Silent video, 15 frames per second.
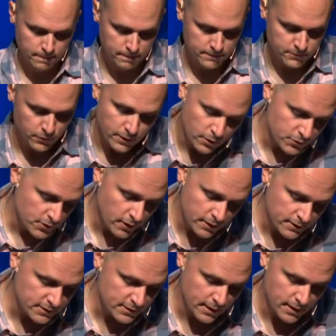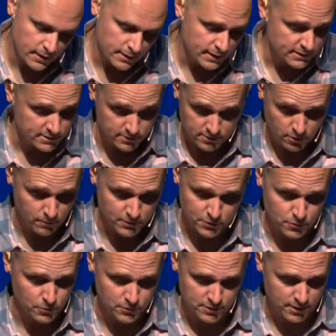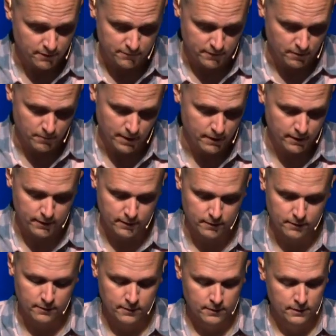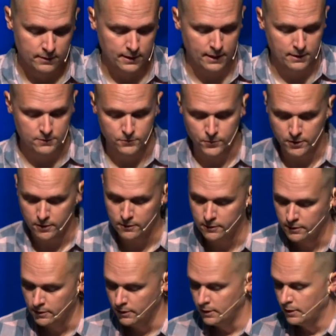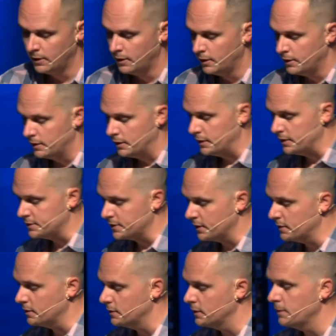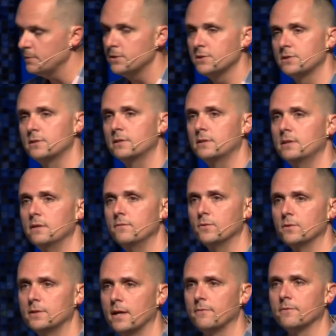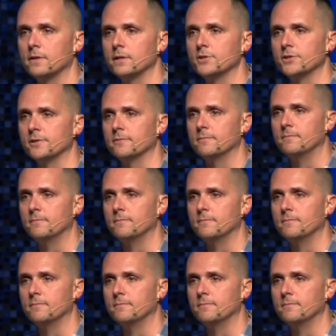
So he goes on to say, and he has so much cool stuff here, but I'm not going to, can't do it all. He said, Let me just give you a definition.